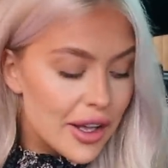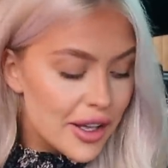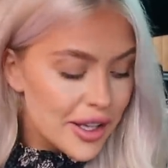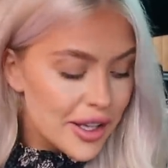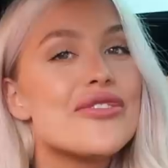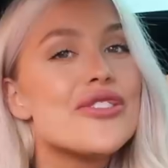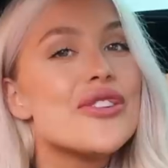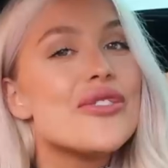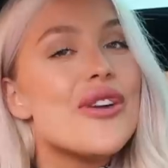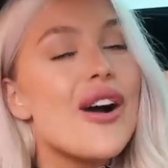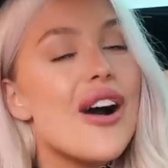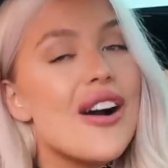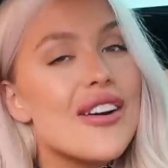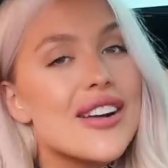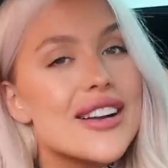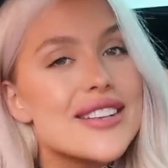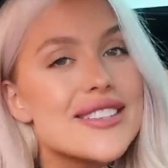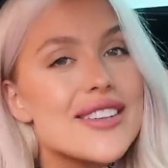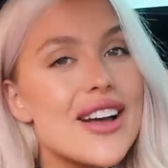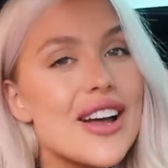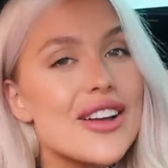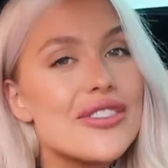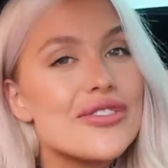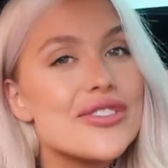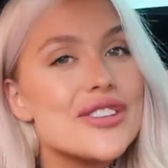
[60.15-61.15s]
If you are
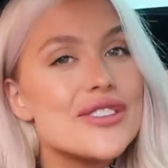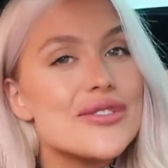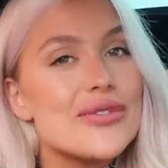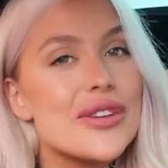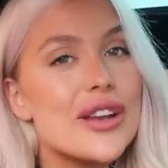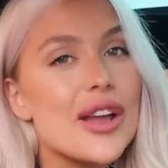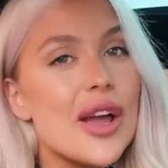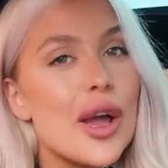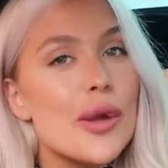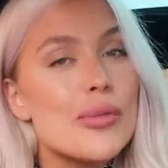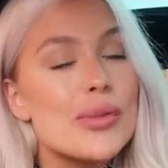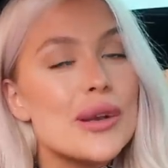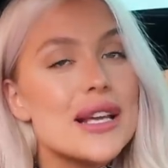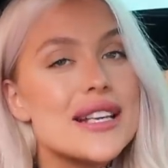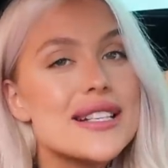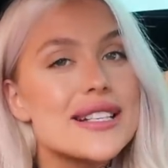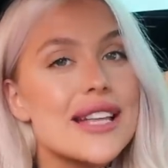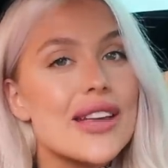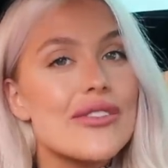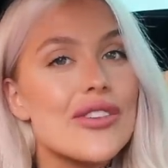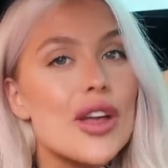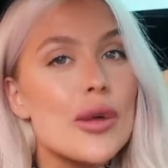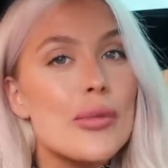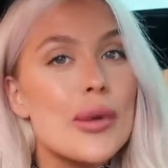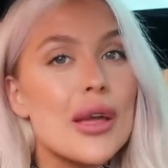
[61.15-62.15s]
excited for this video, please
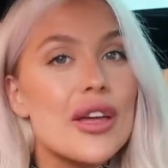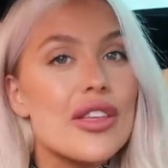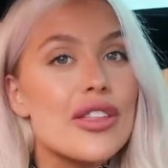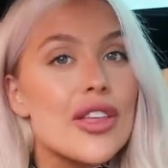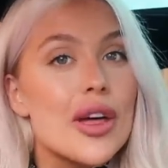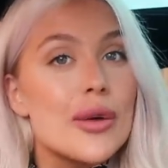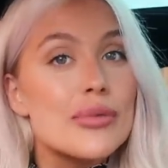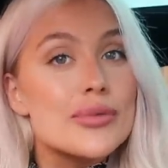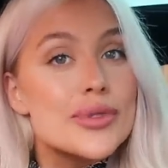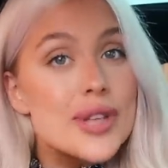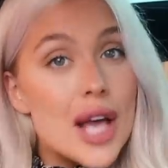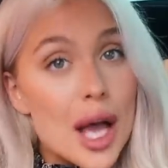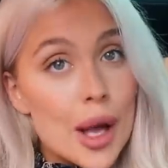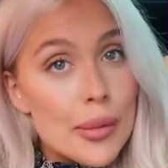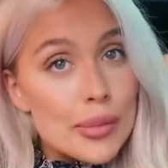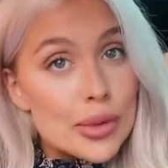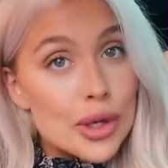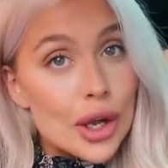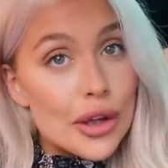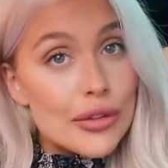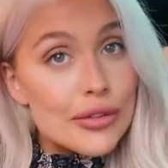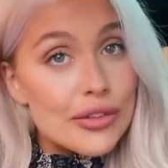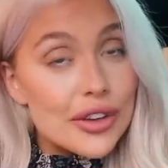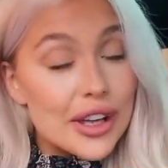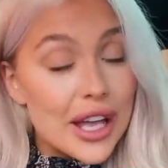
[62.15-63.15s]
give it a big thumbs up.
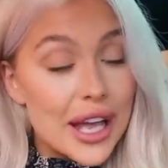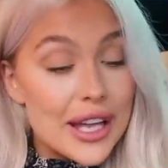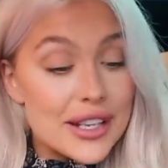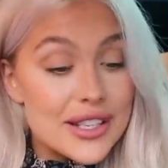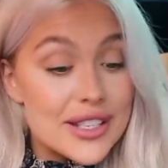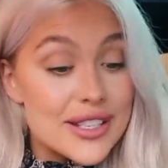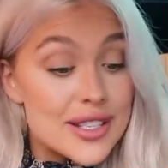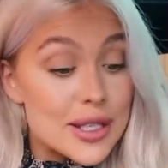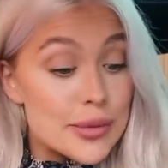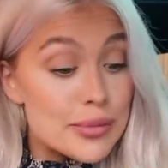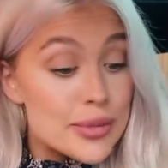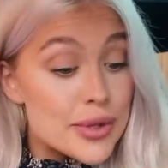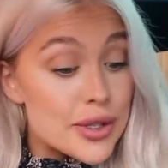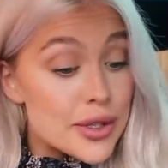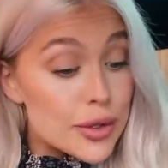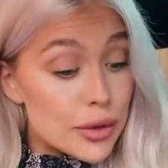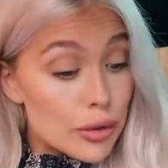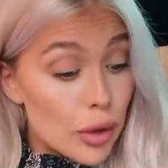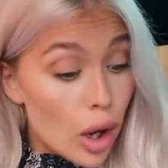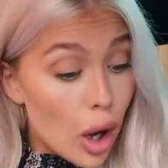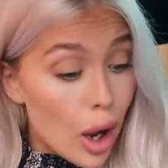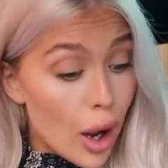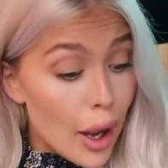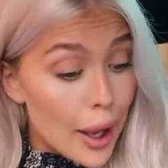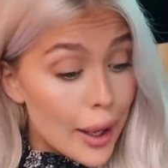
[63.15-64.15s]
Don't forget to
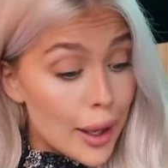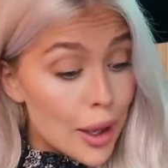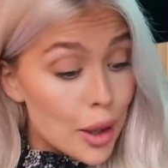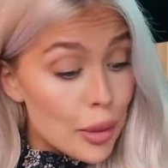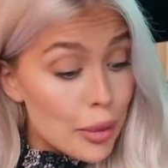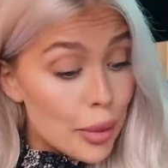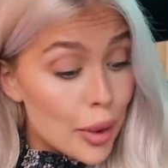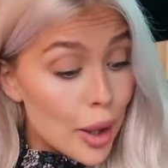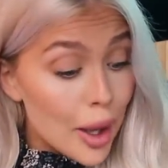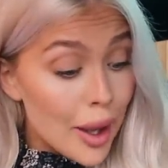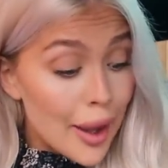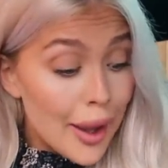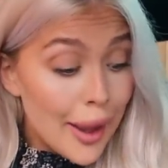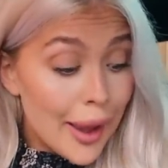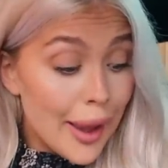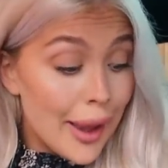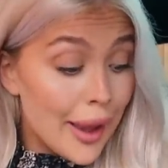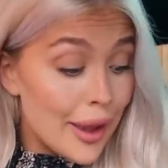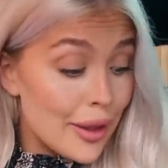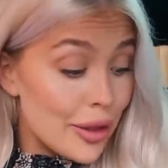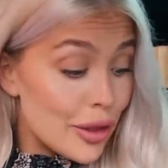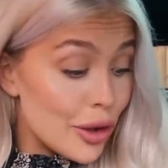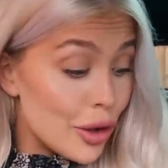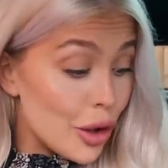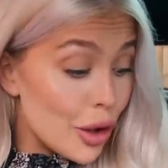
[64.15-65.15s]
subscribe.
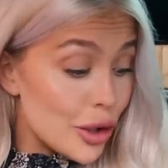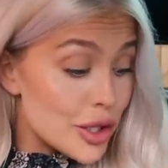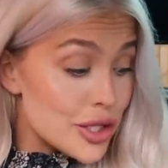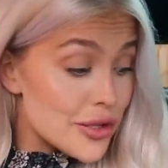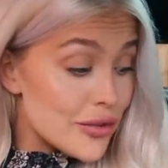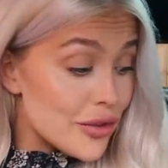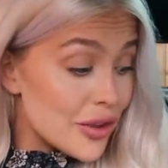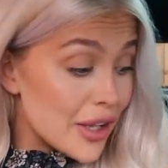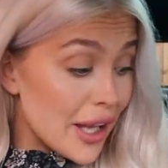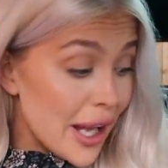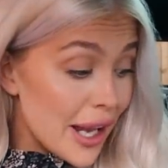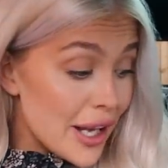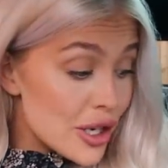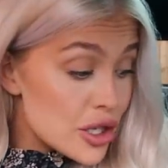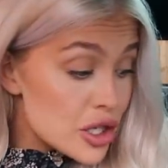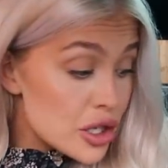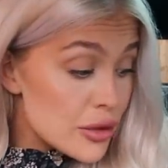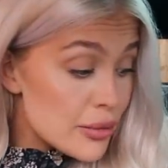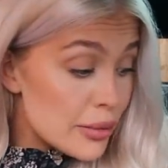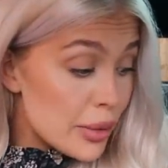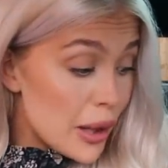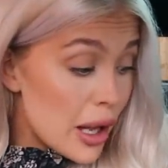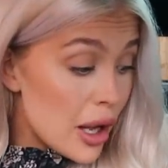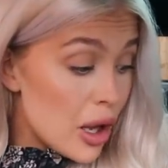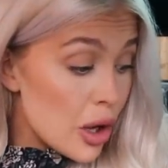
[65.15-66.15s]
Hit the
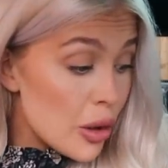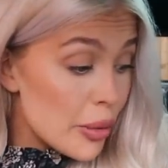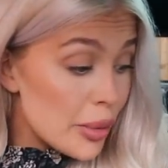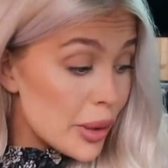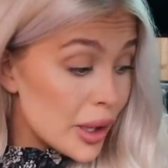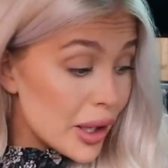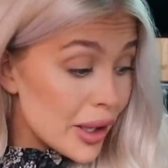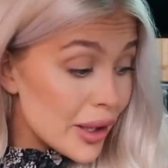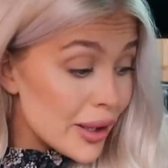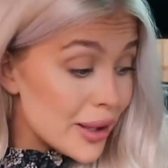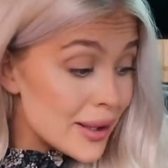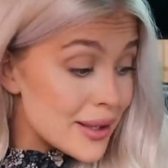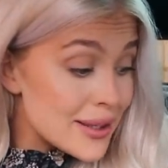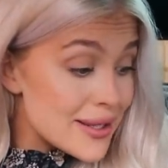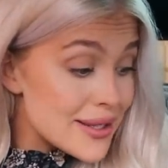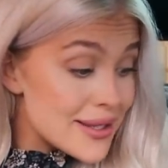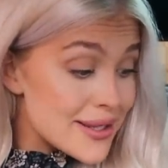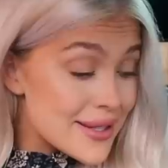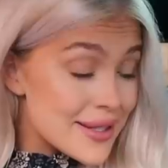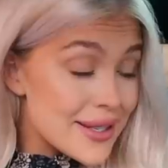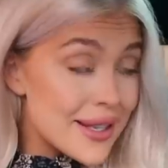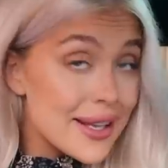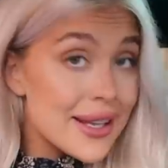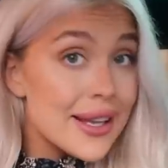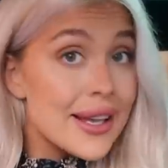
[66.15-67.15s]
notification bell,
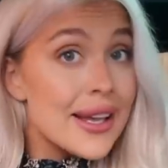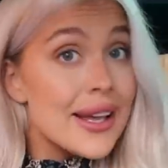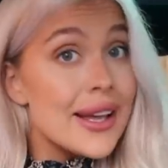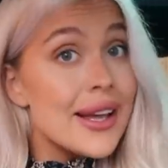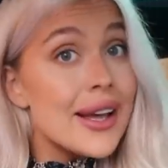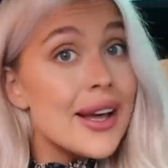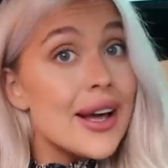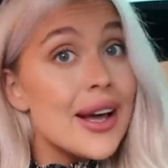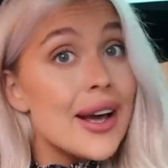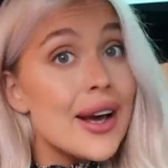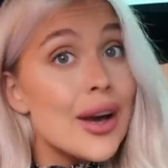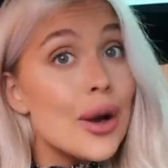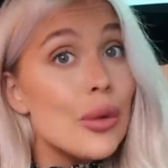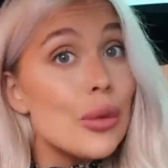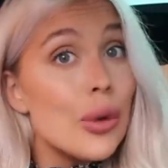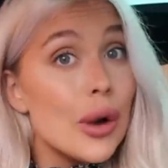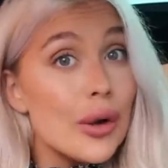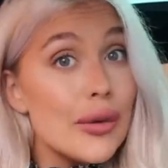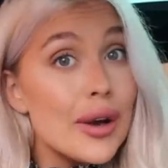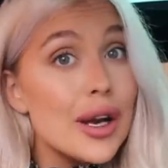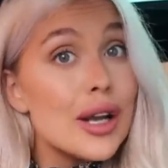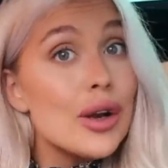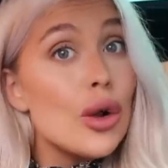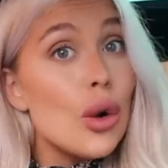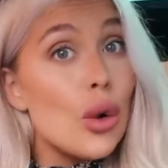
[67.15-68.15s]
because
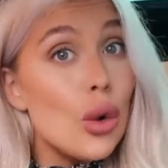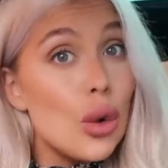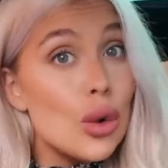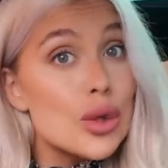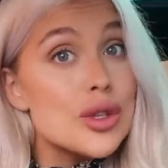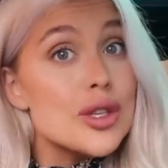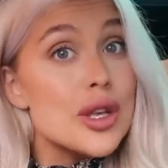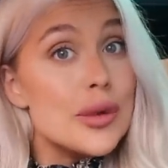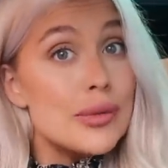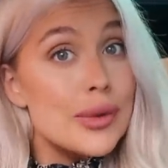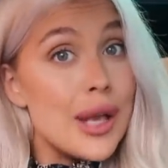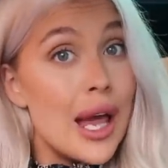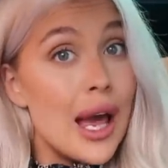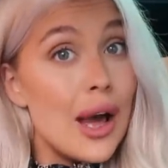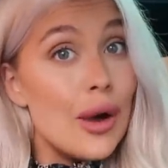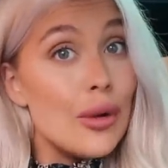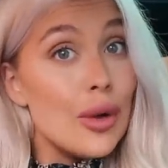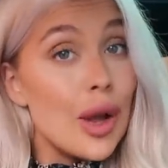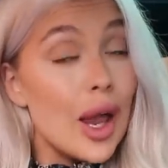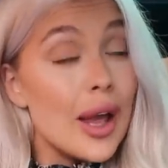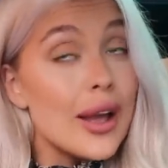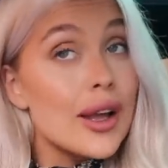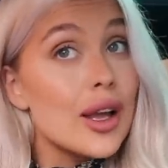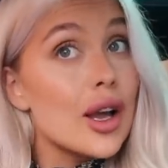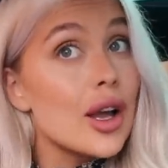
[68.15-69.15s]
we're in autumn now.
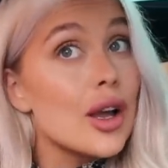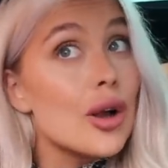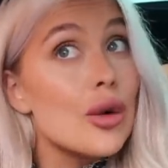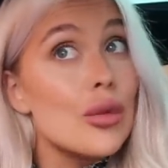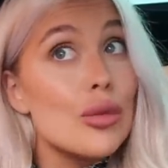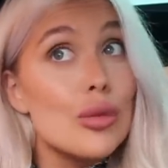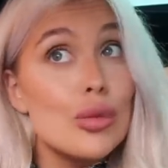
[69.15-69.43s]
Like,